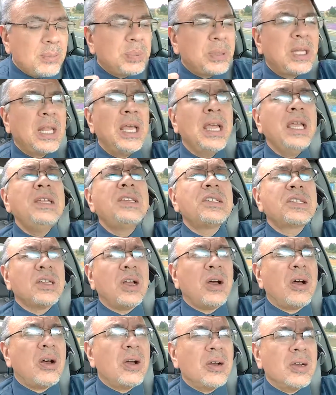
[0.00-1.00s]
play
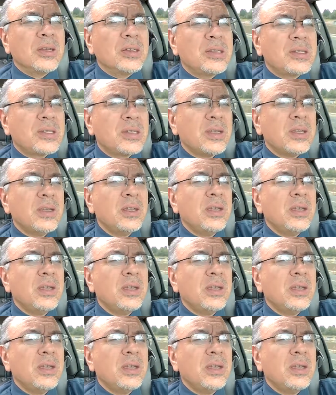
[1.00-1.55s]
songs